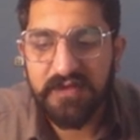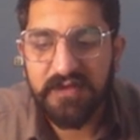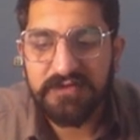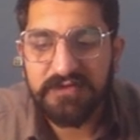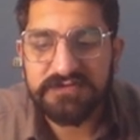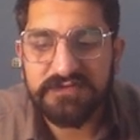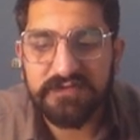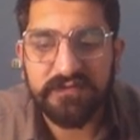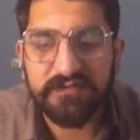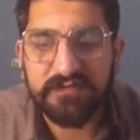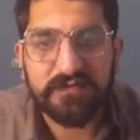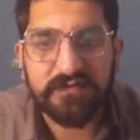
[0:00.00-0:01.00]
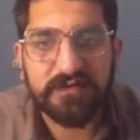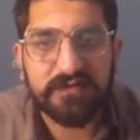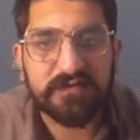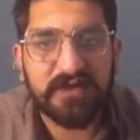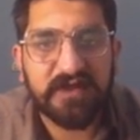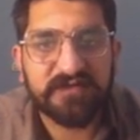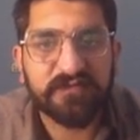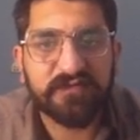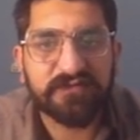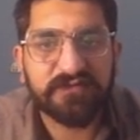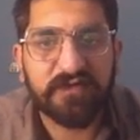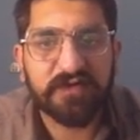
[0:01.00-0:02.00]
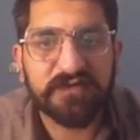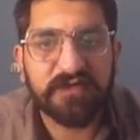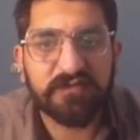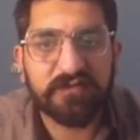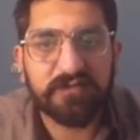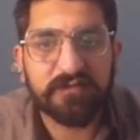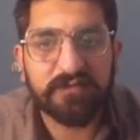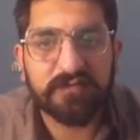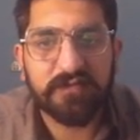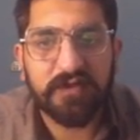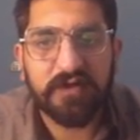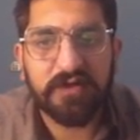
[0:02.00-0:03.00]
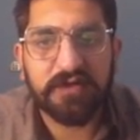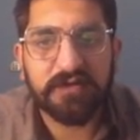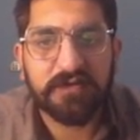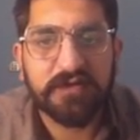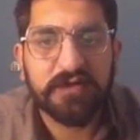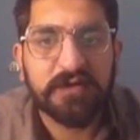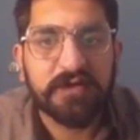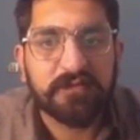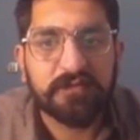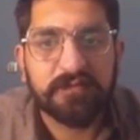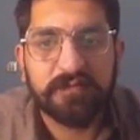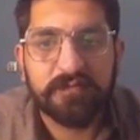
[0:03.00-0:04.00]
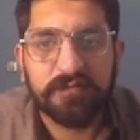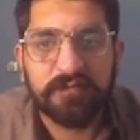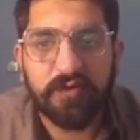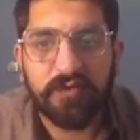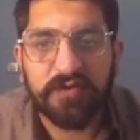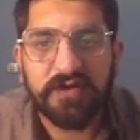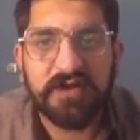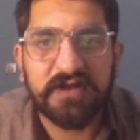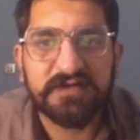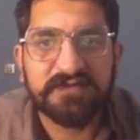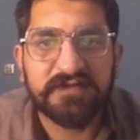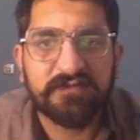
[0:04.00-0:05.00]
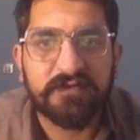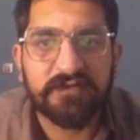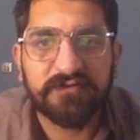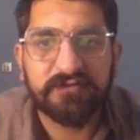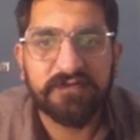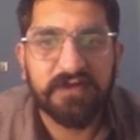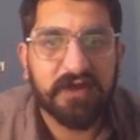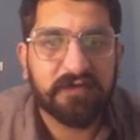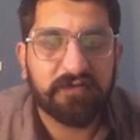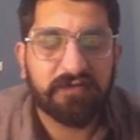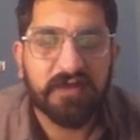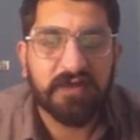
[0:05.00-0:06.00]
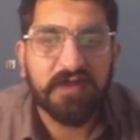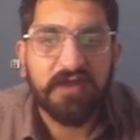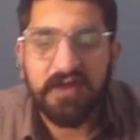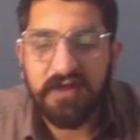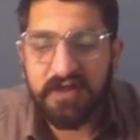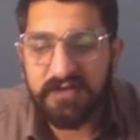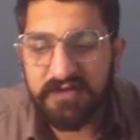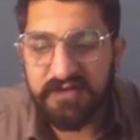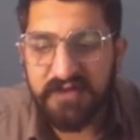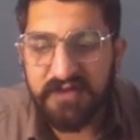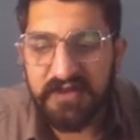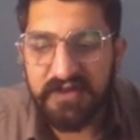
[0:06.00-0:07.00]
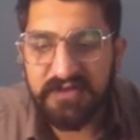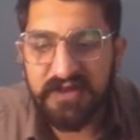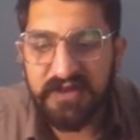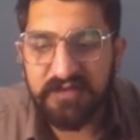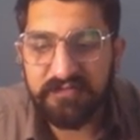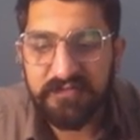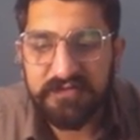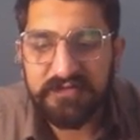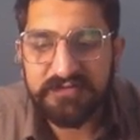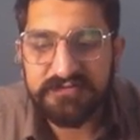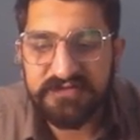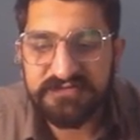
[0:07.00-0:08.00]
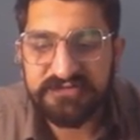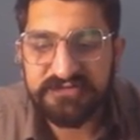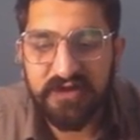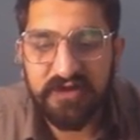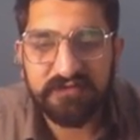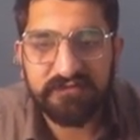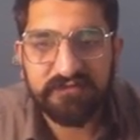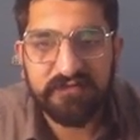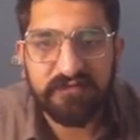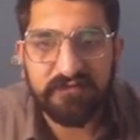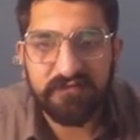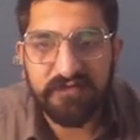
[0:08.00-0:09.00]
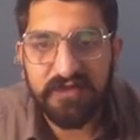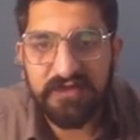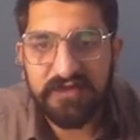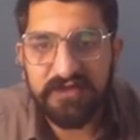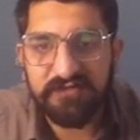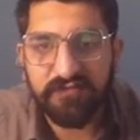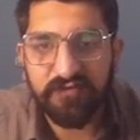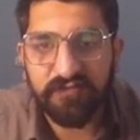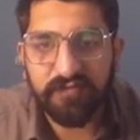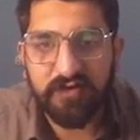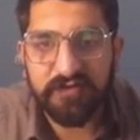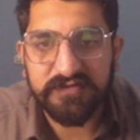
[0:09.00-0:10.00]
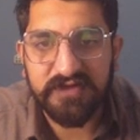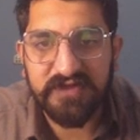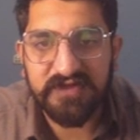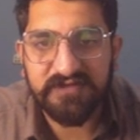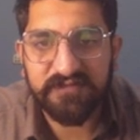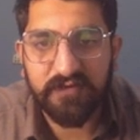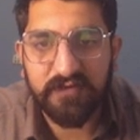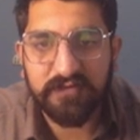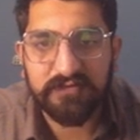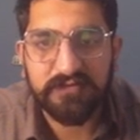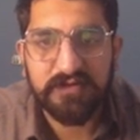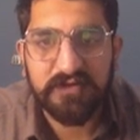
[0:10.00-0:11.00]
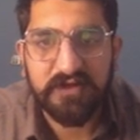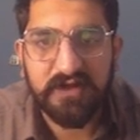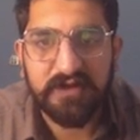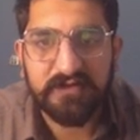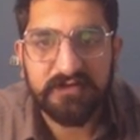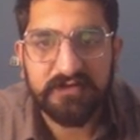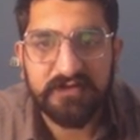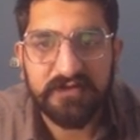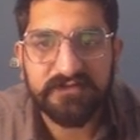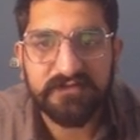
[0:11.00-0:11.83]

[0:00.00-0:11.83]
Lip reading: So let's move toward the uh, board and let's see what do we have. And the Italian game just starts with the e4 pawn, the king's pawn, and it